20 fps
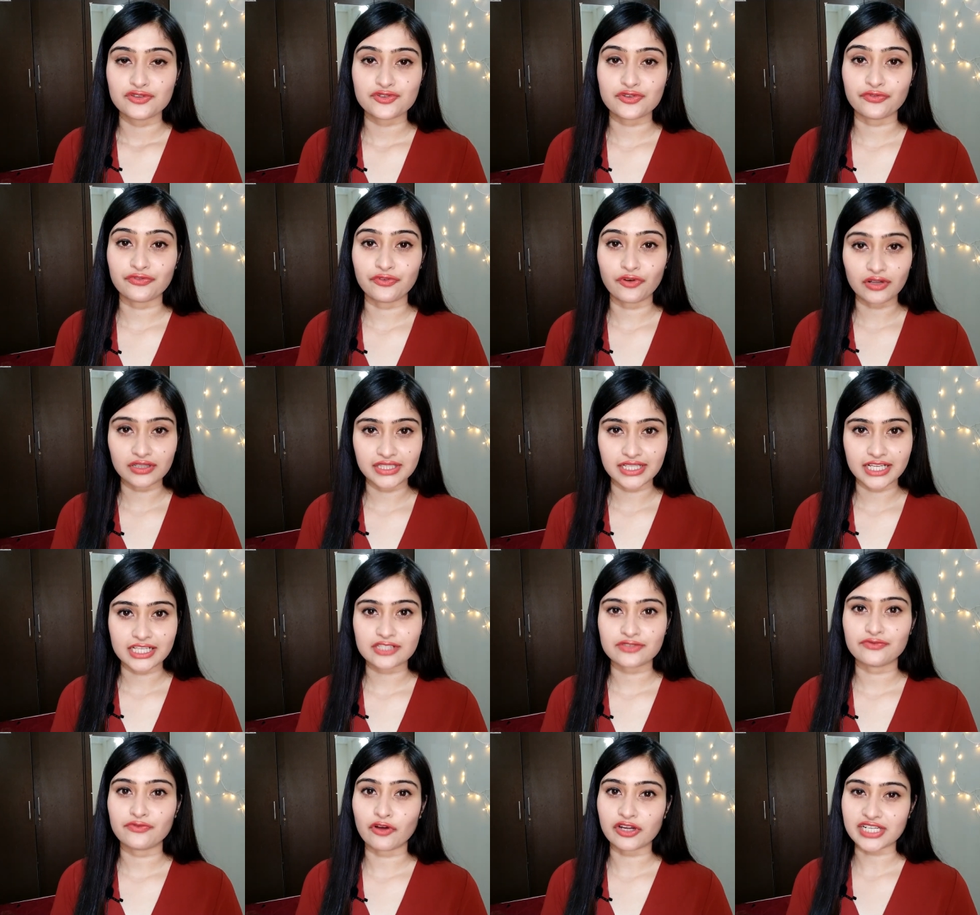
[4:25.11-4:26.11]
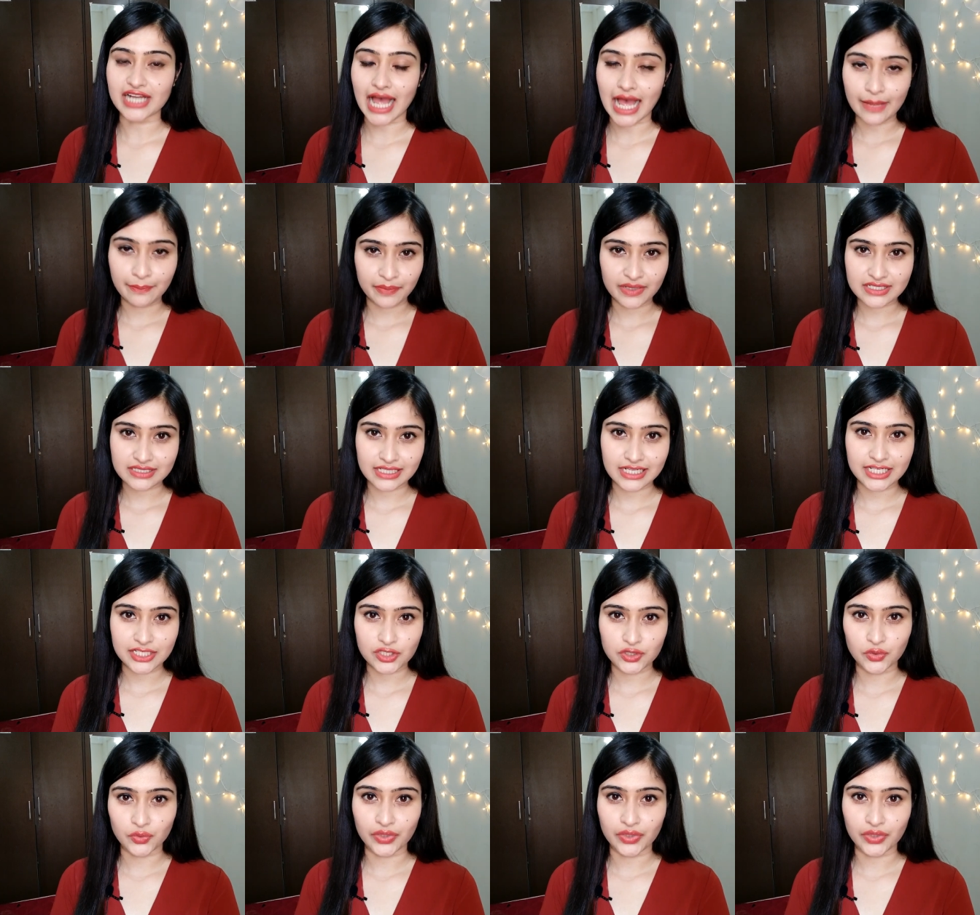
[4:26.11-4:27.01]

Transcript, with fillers: So for this, what I personally